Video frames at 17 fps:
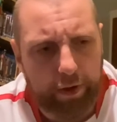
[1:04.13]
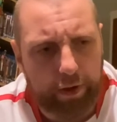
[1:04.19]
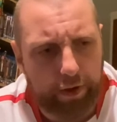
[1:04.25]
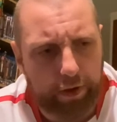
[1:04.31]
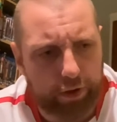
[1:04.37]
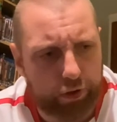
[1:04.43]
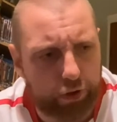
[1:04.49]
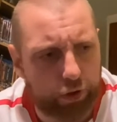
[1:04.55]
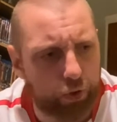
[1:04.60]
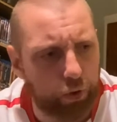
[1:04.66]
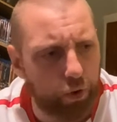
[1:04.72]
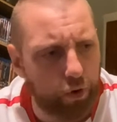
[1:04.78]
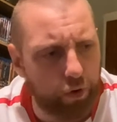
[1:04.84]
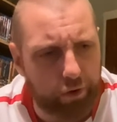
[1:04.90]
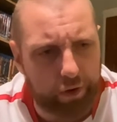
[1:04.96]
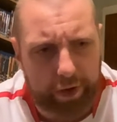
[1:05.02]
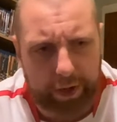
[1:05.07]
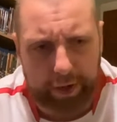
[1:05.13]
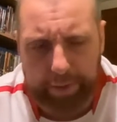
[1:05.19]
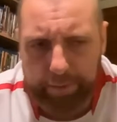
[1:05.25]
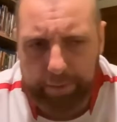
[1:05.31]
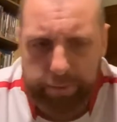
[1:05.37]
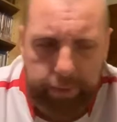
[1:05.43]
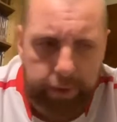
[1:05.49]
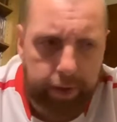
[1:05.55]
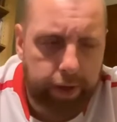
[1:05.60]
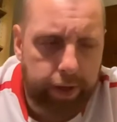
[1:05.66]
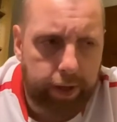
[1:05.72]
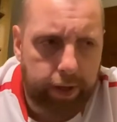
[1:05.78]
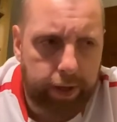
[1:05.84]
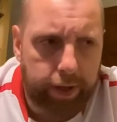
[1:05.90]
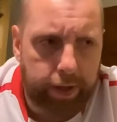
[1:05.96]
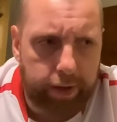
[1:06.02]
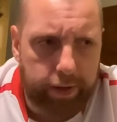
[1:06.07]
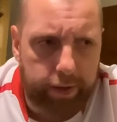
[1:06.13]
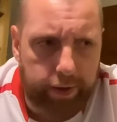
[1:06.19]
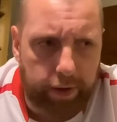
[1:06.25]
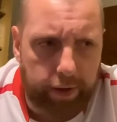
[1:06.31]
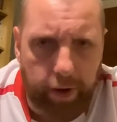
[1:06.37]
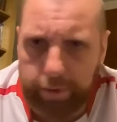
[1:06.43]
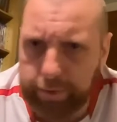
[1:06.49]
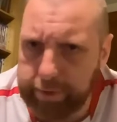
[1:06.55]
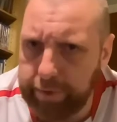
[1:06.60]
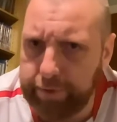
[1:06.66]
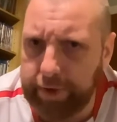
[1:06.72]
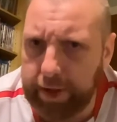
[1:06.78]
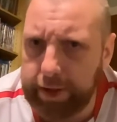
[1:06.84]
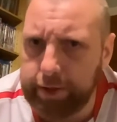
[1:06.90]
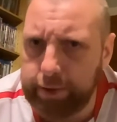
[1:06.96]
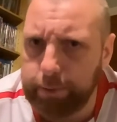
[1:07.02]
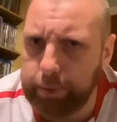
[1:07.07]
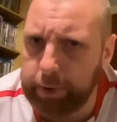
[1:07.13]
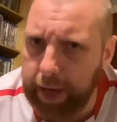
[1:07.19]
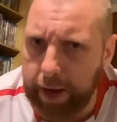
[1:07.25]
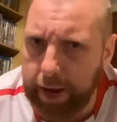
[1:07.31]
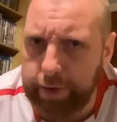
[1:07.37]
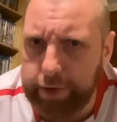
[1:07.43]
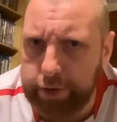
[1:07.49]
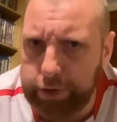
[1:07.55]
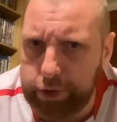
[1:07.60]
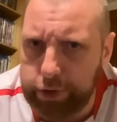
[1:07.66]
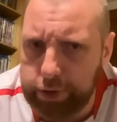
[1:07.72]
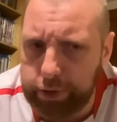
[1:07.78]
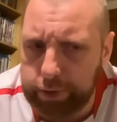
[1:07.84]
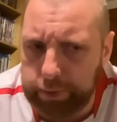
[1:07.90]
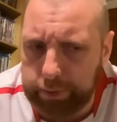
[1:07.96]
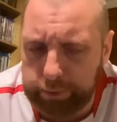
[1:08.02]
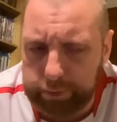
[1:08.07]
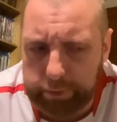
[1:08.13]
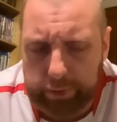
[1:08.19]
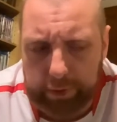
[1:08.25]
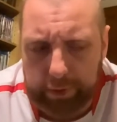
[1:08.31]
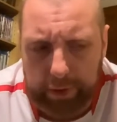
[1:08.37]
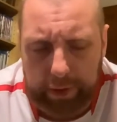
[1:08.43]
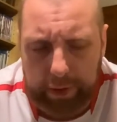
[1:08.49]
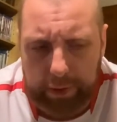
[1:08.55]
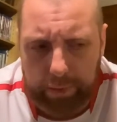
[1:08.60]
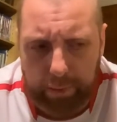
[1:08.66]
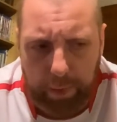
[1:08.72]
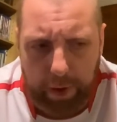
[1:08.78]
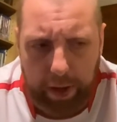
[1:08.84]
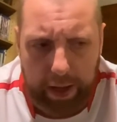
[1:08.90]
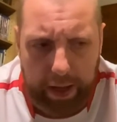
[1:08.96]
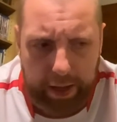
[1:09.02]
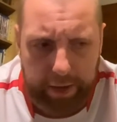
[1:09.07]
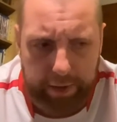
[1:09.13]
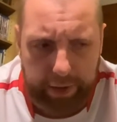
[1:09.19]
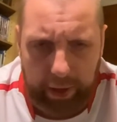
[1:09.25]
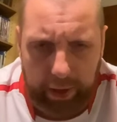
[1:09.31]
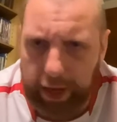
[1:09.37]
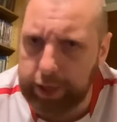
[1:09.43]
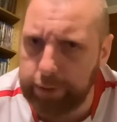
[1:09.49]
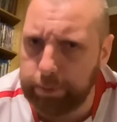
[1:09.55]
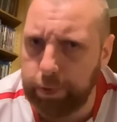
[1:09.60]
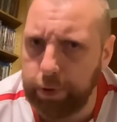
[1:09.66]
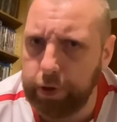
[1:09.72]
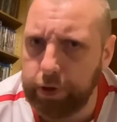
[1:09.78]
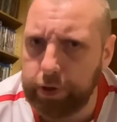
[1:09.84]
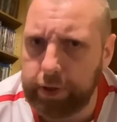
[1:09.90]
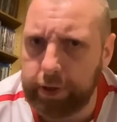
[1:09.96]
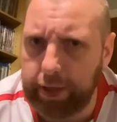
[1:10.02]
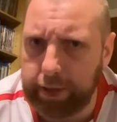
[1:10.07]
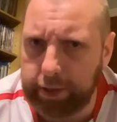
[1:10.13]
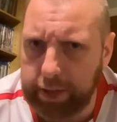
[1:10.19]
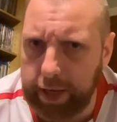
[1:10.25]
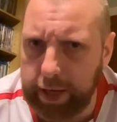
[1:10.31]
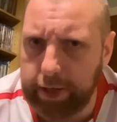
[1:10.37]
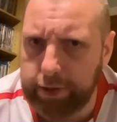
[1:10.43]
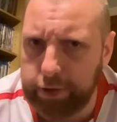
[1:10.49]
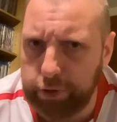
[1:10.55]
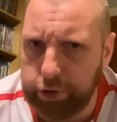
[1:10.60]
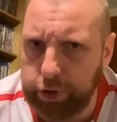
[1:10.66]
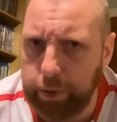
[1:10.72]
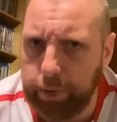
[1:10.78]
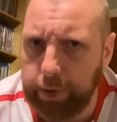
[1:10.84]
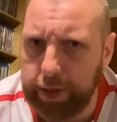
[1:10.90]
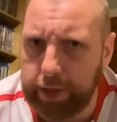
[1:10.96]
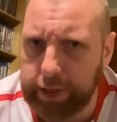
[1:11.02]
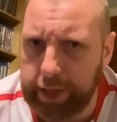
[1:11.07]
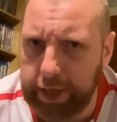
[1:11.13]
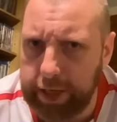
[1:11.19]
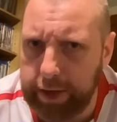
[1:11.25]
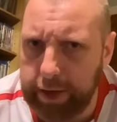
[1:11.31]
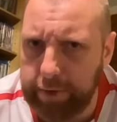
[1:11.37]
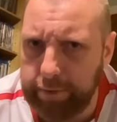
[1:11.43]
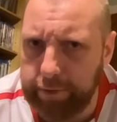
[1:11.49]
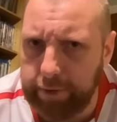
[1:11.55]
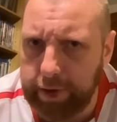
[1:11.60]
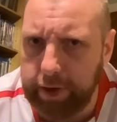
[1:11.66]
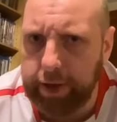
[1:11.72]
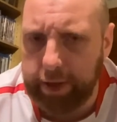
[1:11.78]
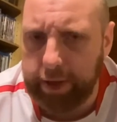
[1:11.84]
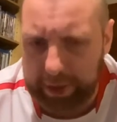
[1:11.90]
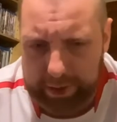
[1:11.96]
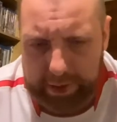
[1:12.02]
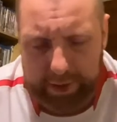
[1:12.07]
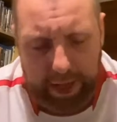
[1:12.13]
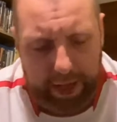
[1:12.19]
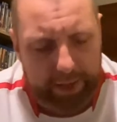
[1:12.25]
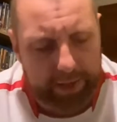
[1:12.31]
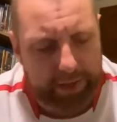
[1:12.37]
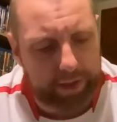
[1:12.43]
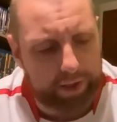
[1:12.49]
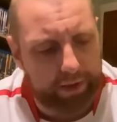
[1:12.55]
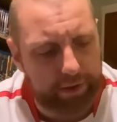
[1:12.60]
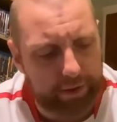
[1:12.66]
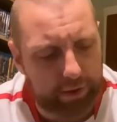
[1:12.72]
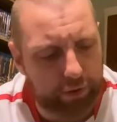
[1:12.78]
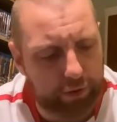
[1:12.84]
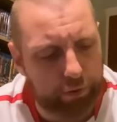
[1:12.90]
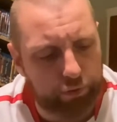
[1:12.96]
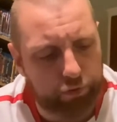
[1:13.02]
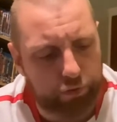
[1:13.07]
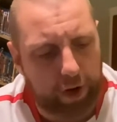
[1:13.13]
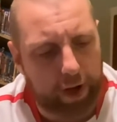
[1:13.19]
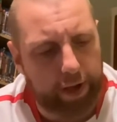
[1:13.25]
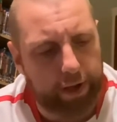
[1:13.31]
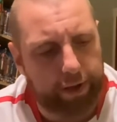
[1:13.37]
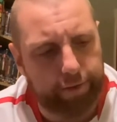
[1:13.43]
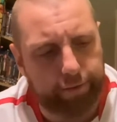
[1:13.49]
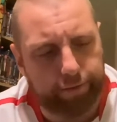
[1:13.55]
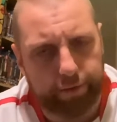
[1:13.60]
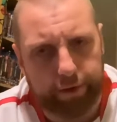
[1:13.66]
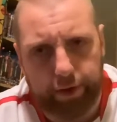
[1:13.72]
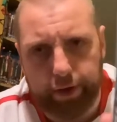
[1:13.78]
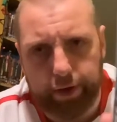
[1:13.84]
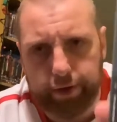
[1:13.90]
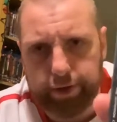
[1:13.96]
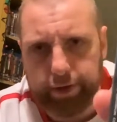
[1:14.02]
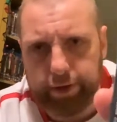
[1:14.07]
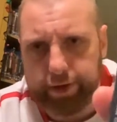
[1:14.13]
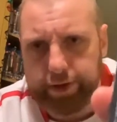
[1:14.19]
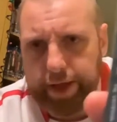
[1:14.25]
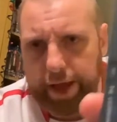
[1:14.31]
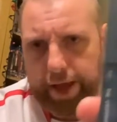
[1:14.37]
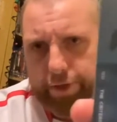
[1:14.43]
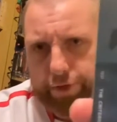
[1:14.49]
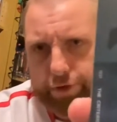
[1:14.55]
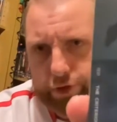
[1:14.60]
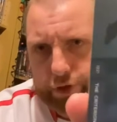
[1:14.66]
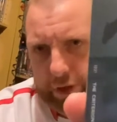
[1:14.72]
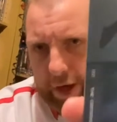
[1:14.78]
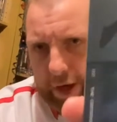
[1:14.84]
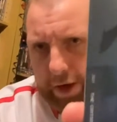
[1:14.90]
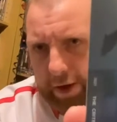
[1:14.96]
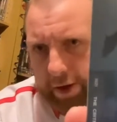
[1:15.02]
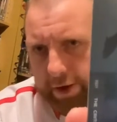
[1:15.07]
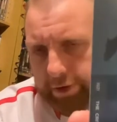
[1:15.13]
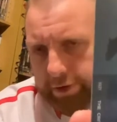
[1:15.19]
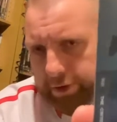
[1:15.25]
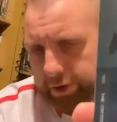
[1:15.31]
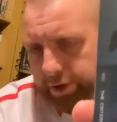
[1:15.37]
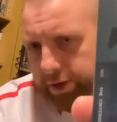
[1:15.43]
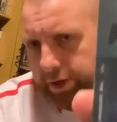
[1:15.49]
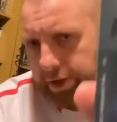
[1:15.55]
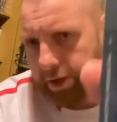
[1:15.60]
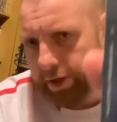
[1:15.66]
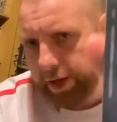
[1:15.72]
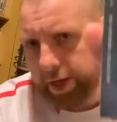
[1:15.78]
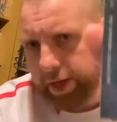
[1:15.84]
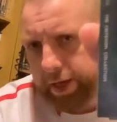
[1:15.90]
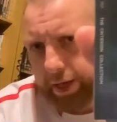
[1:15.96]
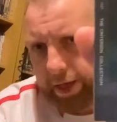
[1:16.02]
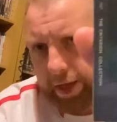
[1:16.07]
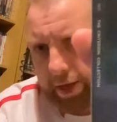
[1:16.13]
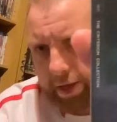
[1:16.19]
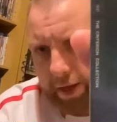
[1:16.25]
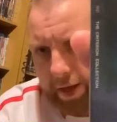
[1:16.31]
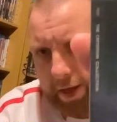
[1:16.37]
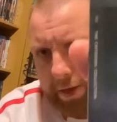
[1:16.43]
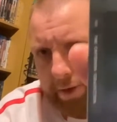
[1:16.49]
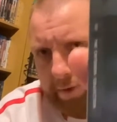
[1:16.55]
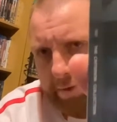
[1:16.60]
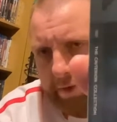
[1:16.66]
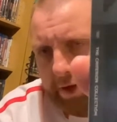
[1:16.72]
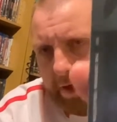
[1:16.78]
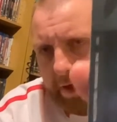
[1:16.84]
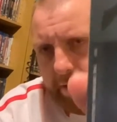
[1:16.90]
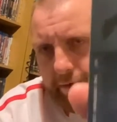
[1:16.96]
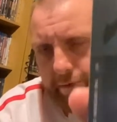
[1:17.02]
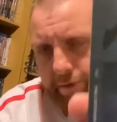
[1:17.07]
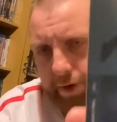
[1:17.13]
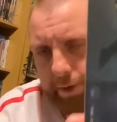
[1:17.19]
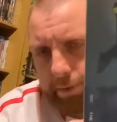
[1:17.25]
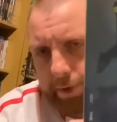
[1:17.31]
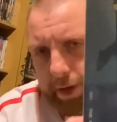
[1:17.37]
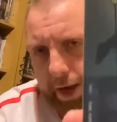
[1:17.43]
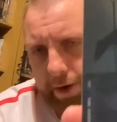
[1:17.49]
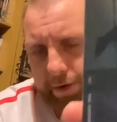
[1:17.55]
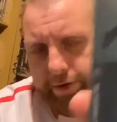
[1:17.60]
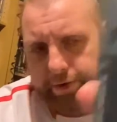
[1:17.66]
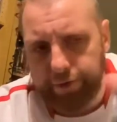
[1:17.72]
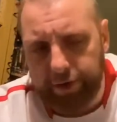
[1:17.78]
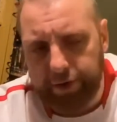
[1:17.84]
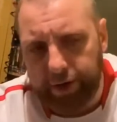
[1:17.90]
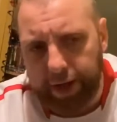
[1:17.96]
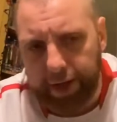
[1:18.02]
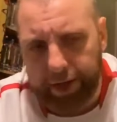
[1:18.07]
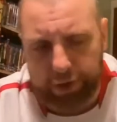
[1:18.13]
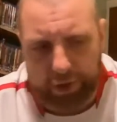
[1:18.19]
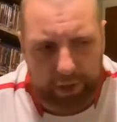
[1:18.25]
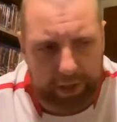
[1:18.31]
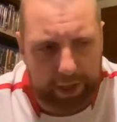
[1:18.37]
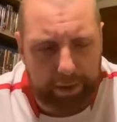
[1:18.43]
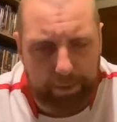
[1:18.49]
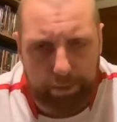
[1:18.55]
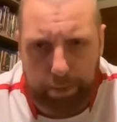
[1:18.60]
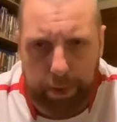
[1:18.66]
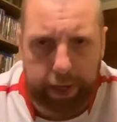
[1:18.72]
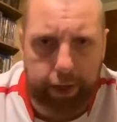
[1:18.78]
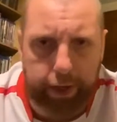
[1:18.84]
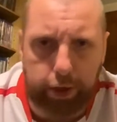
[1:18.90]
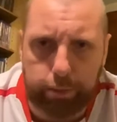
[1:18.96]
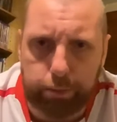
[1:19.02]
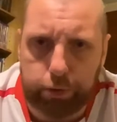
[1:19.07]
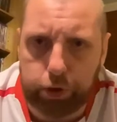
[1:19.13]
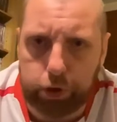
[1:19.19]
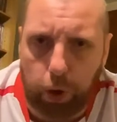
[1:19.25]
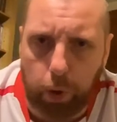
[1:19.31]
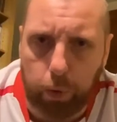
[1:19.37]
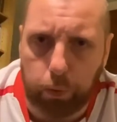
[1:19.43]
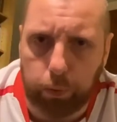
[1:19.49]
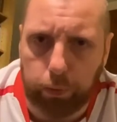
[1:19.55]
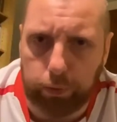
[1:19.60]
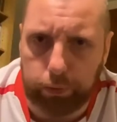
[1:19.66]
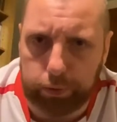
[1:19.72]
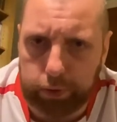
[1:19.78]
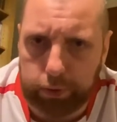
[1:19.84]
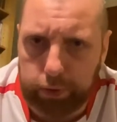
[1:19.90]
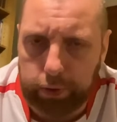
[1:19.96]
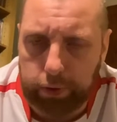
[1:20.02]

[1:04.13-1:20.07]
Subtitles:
story of the Phantom Carriage, where the last person that dies on New Year's Eve is destined to drive Death's cart, aka the Phantom Carriage, for the next year, picking up souls.